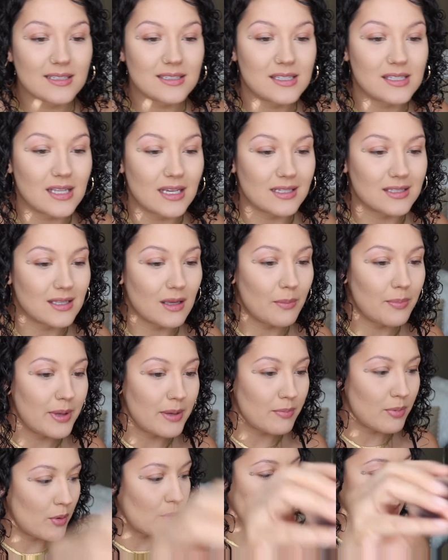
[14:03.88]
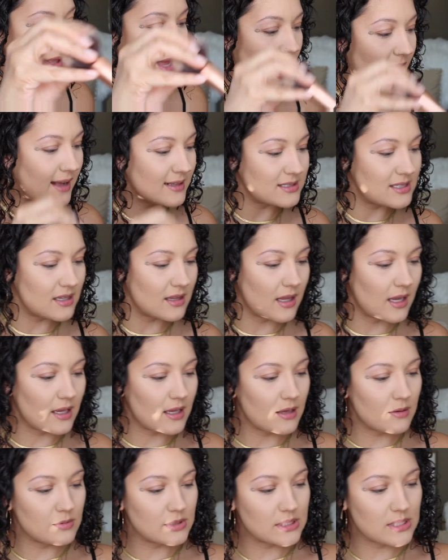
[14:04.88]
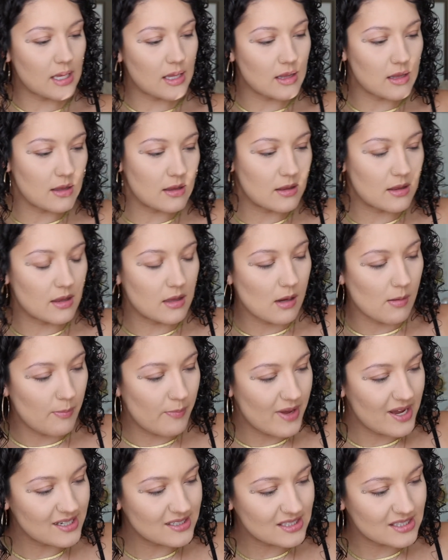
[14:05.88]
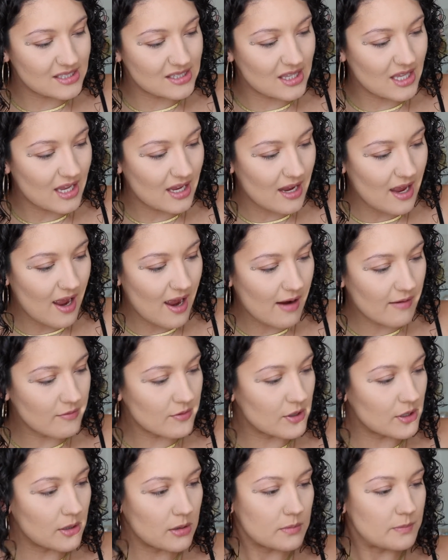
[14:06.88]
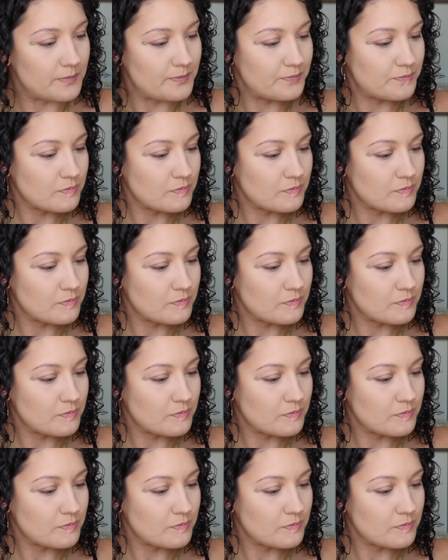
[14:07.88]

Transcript: It's like some people were like acting like it was like the best thing ever.